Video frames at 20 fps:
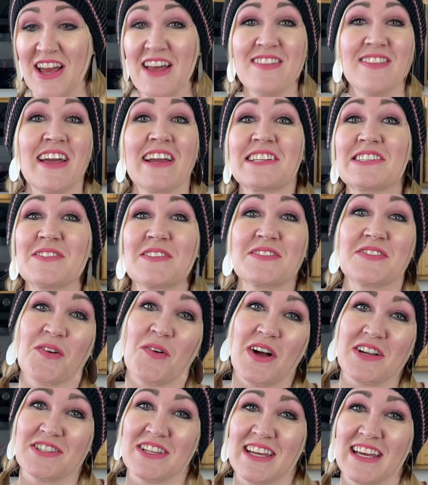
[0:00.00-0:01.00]
Thanks so much for
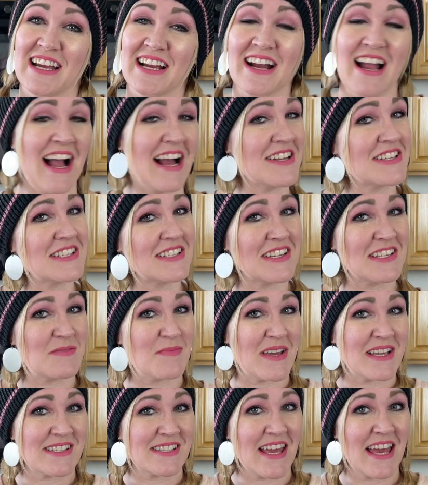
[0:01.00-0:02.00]
watching here at Julie's
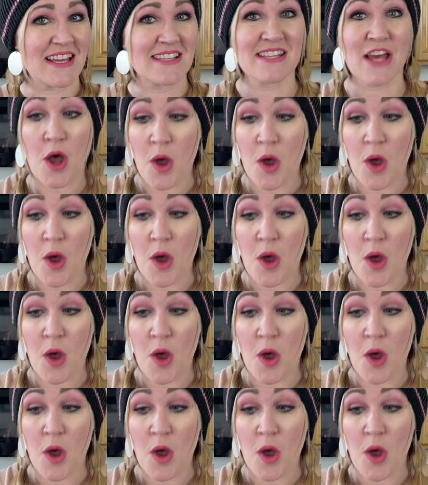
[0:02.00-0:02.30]
Bakes Cakes.